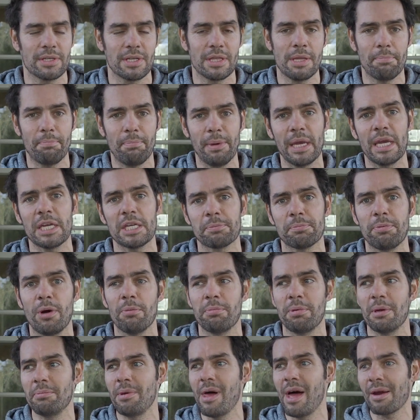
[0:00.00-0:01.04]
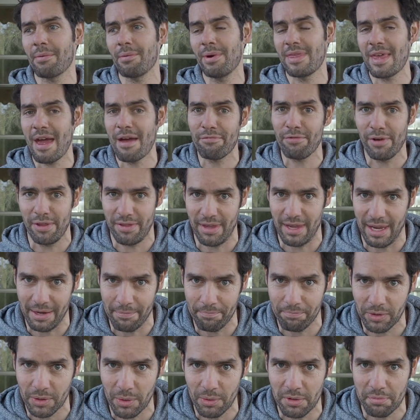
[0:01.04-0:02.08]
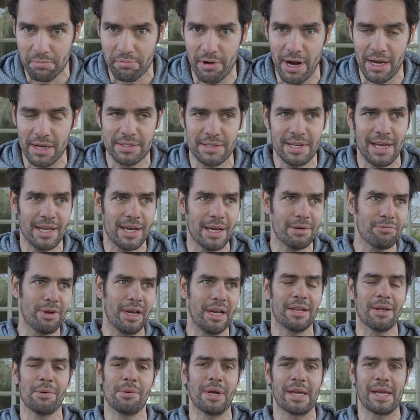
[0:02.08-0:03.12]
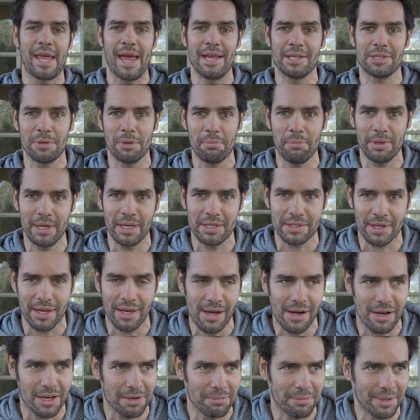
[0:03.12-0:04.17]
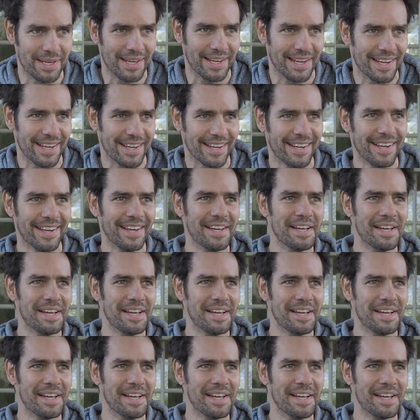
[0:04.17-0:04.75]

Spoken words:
and the biggest problem, like with everything with Brexit, and I really don't want to get into a political argument here,